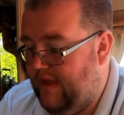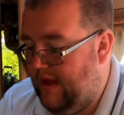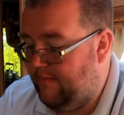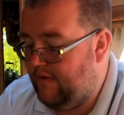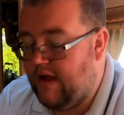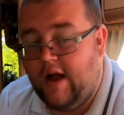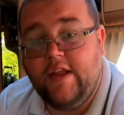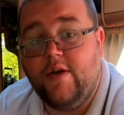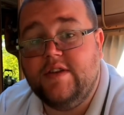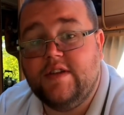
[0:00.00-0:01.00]
I
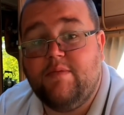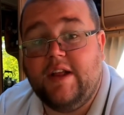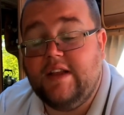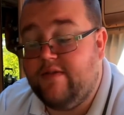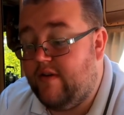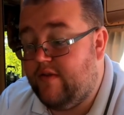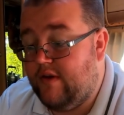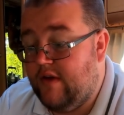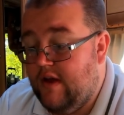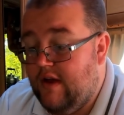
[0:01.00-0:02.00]
know there's plenty of
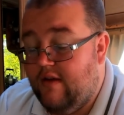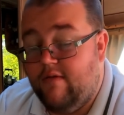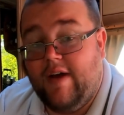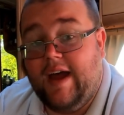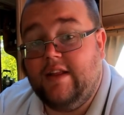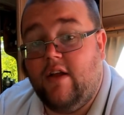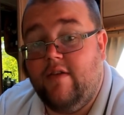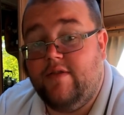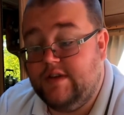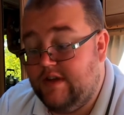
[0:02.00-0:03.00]
other van
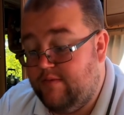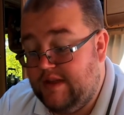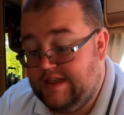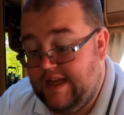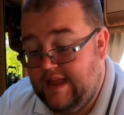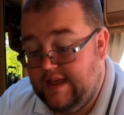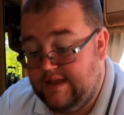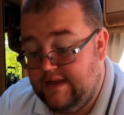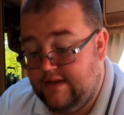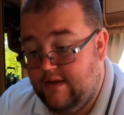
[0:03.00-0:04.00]
lifers that have been sent this
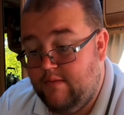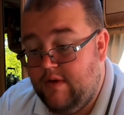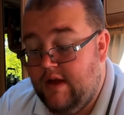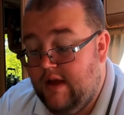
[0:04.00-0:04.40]
system,